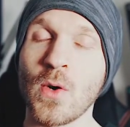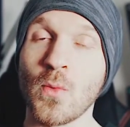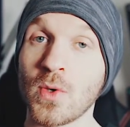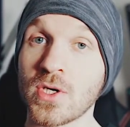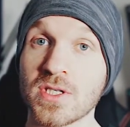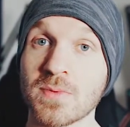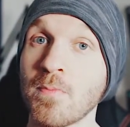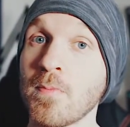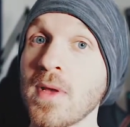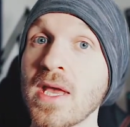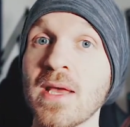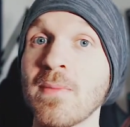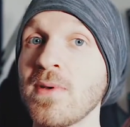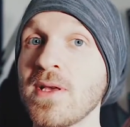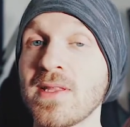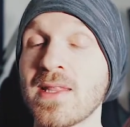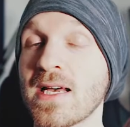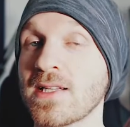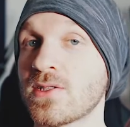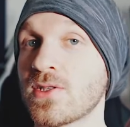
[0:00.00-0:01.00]
which
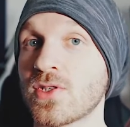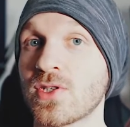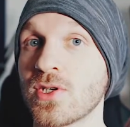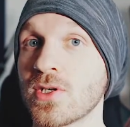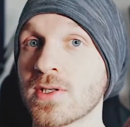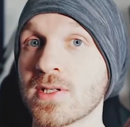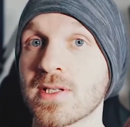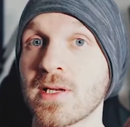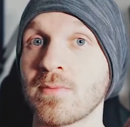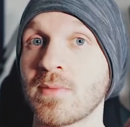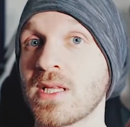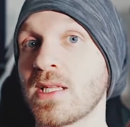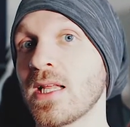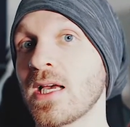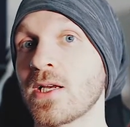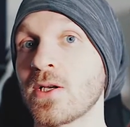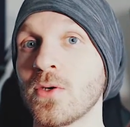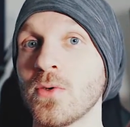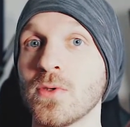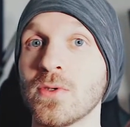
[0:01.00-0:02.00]
maybe that's just something
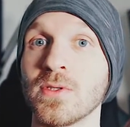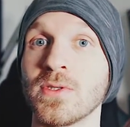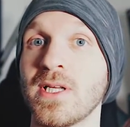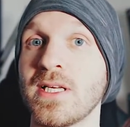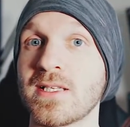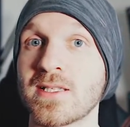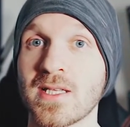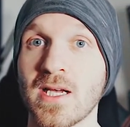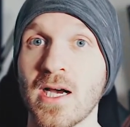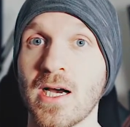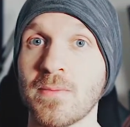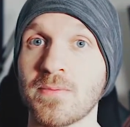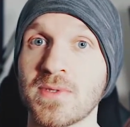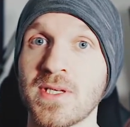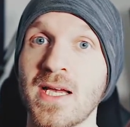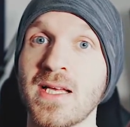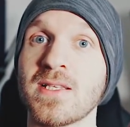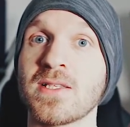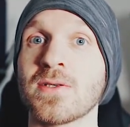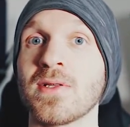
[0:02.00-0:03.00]
that Google needs to
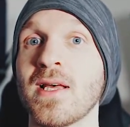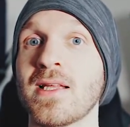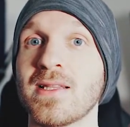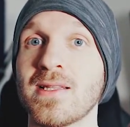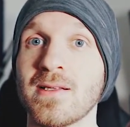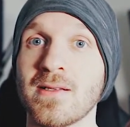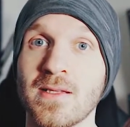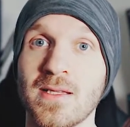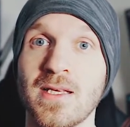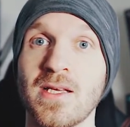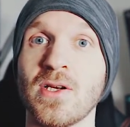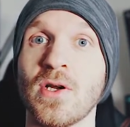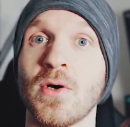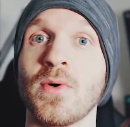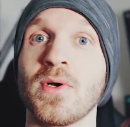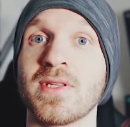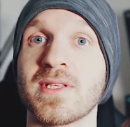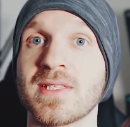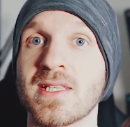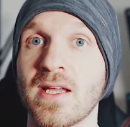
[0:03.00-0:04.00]
update so that, you know,
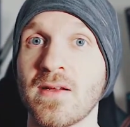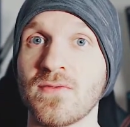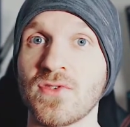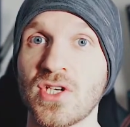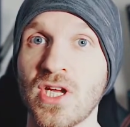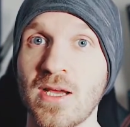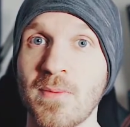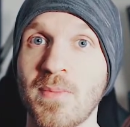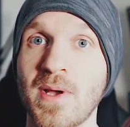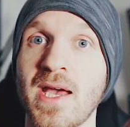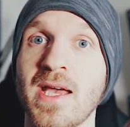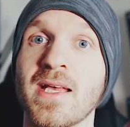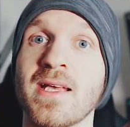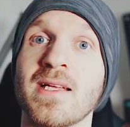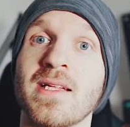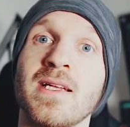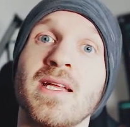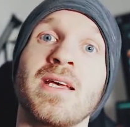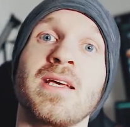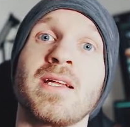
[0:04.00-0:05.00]
instead of
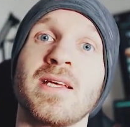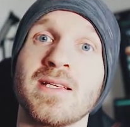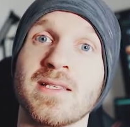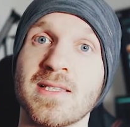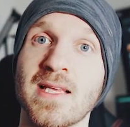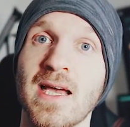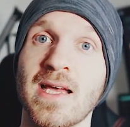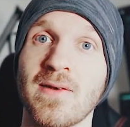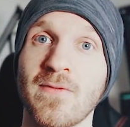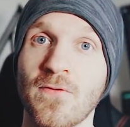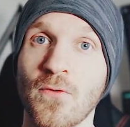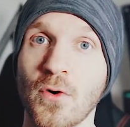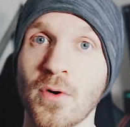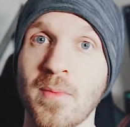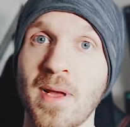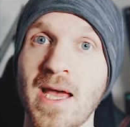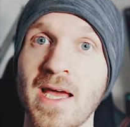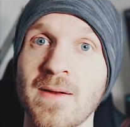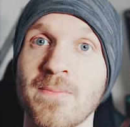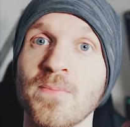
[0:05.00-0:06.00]
JPEG, it is that
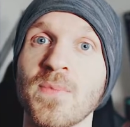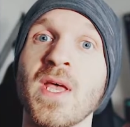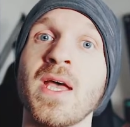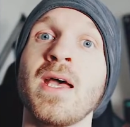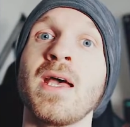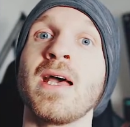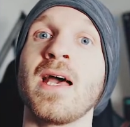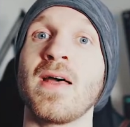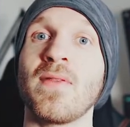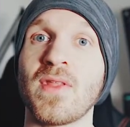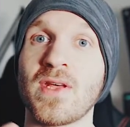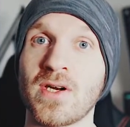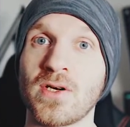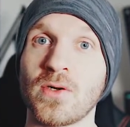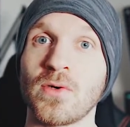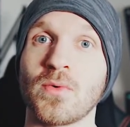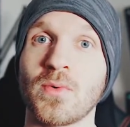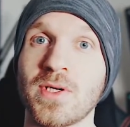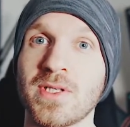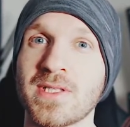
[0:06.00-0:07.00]
format, and then
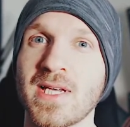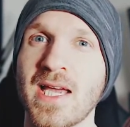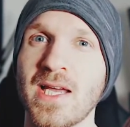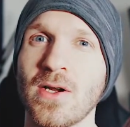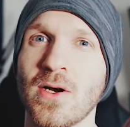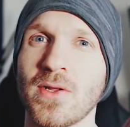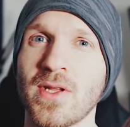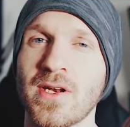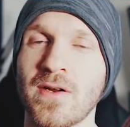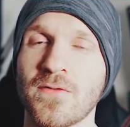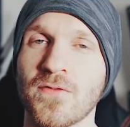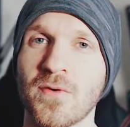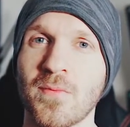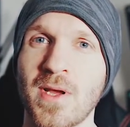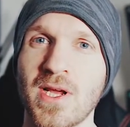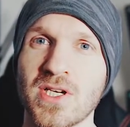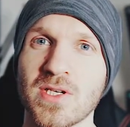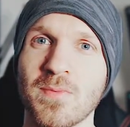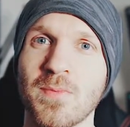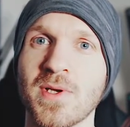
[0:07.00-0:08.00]
it'll retain all that
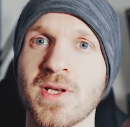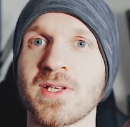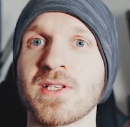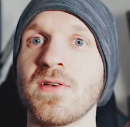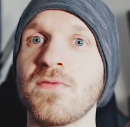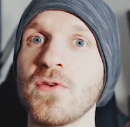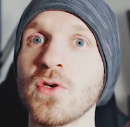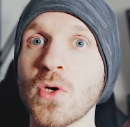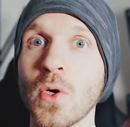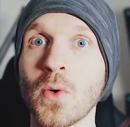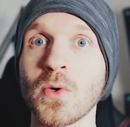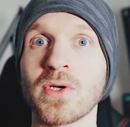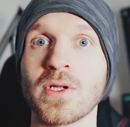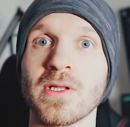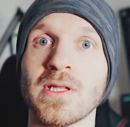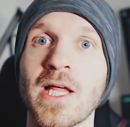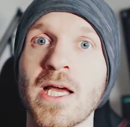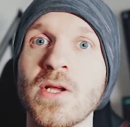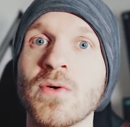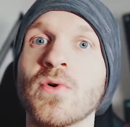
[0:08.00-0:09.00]
information. Because if you go into
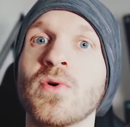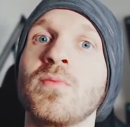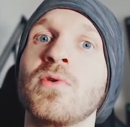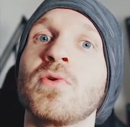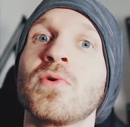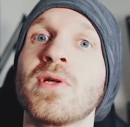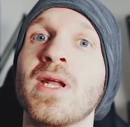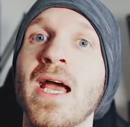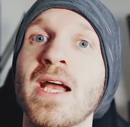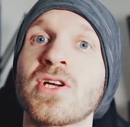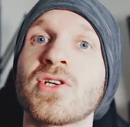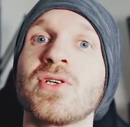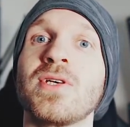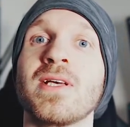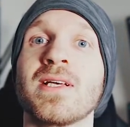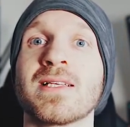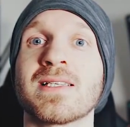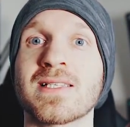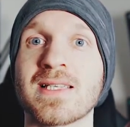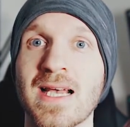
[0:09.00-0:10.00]
Lightroom, you can
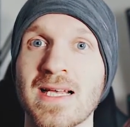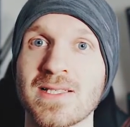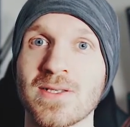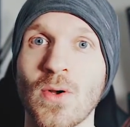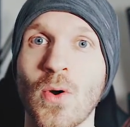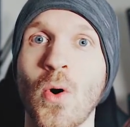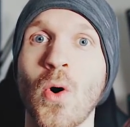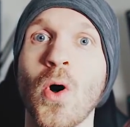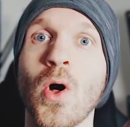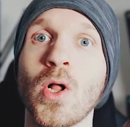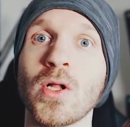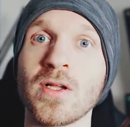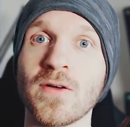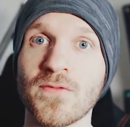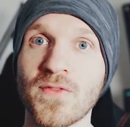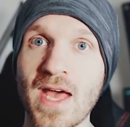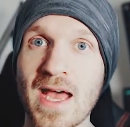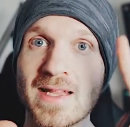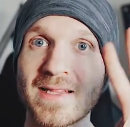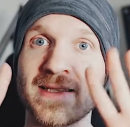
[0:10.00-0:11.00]
actually access all
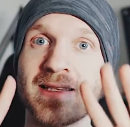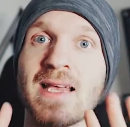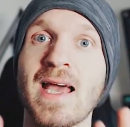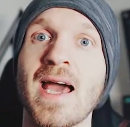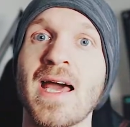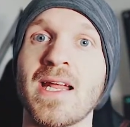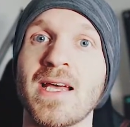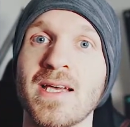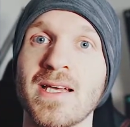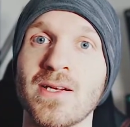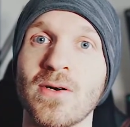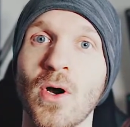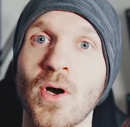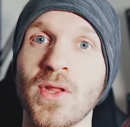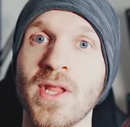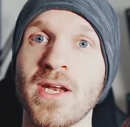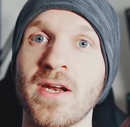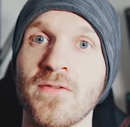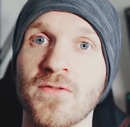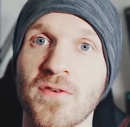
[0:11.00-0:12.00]
of that data and all
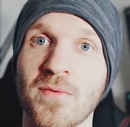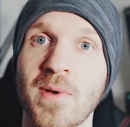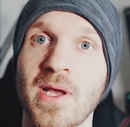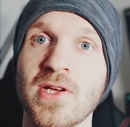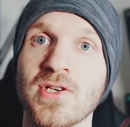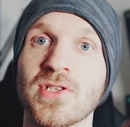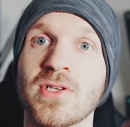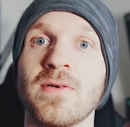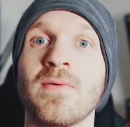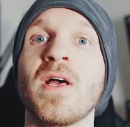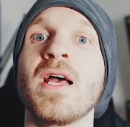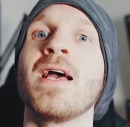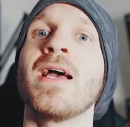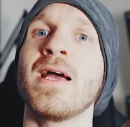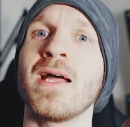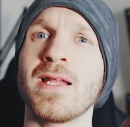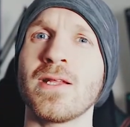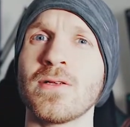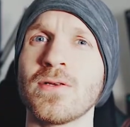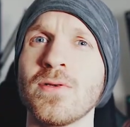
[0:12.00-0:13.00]
that information,
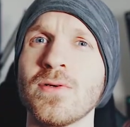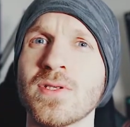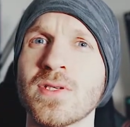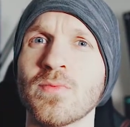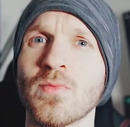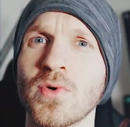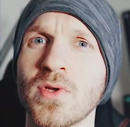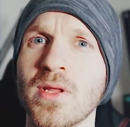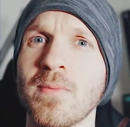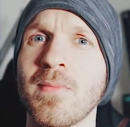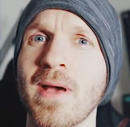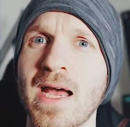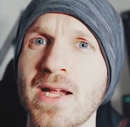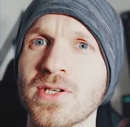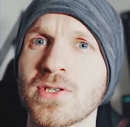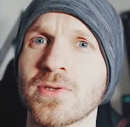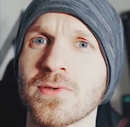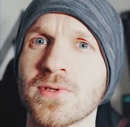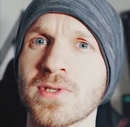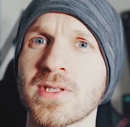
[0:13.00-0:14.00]
and you do some really
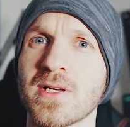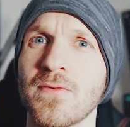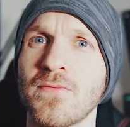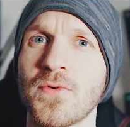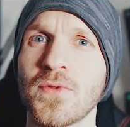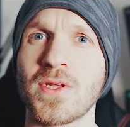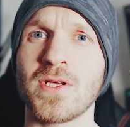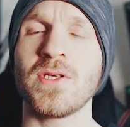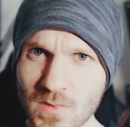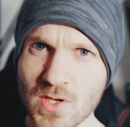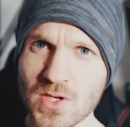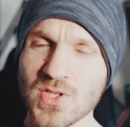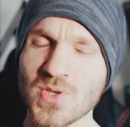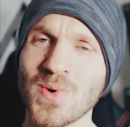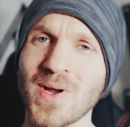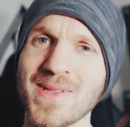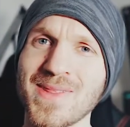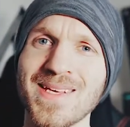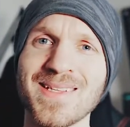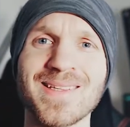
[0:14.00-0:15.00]
magical stuff with it.
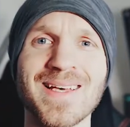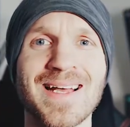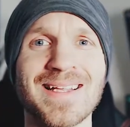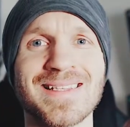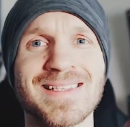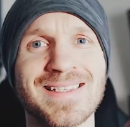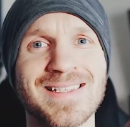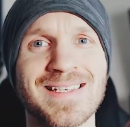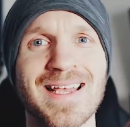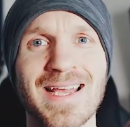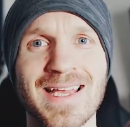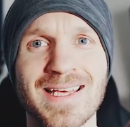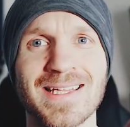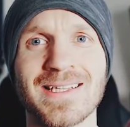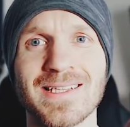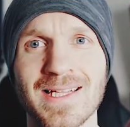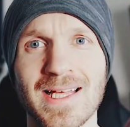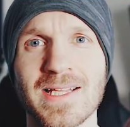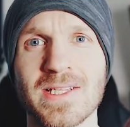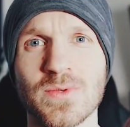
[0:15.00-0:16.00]
So I think that
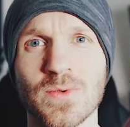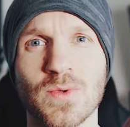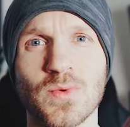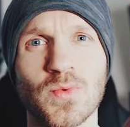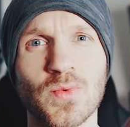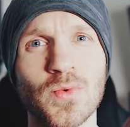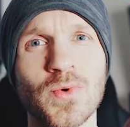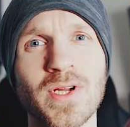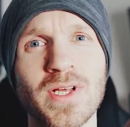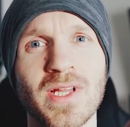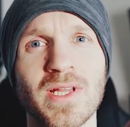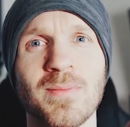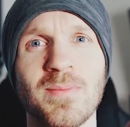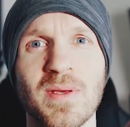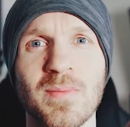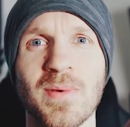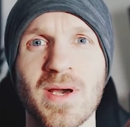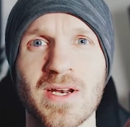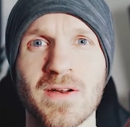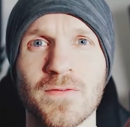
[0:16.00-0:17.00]
second lens would really
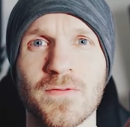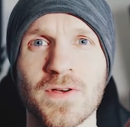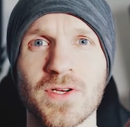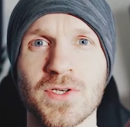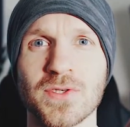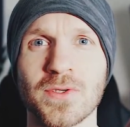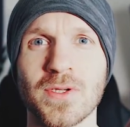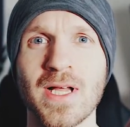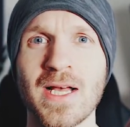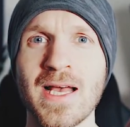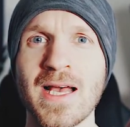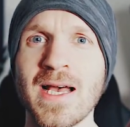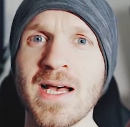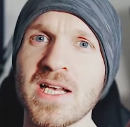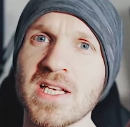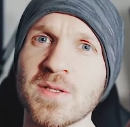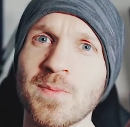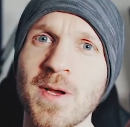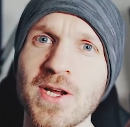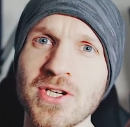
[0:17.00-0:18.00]
be beneficial,
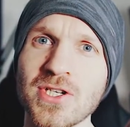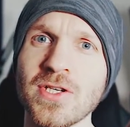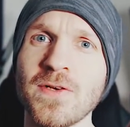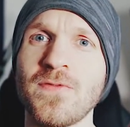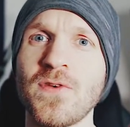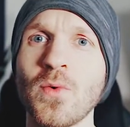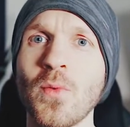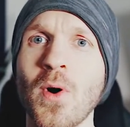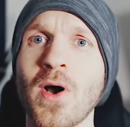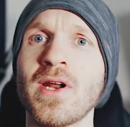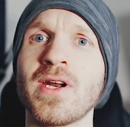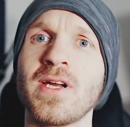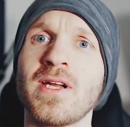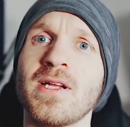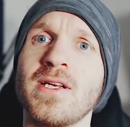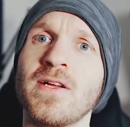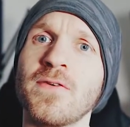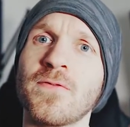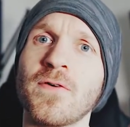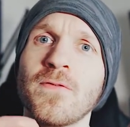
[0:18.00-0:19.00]
especially if you wanted
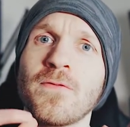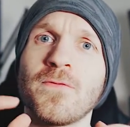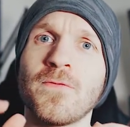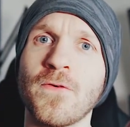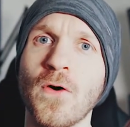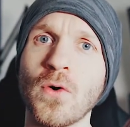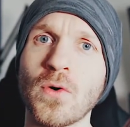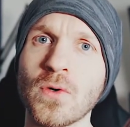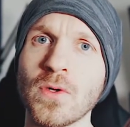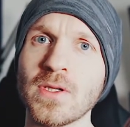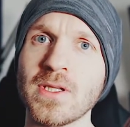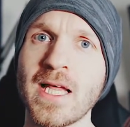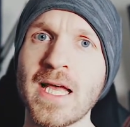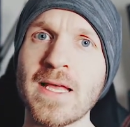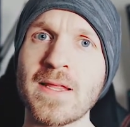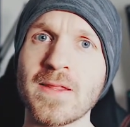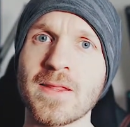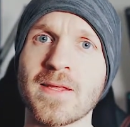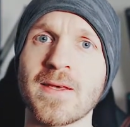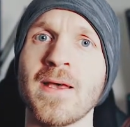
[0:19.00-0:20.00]
a different focal
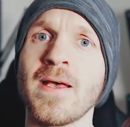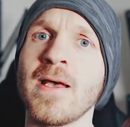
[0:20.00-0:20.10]
length,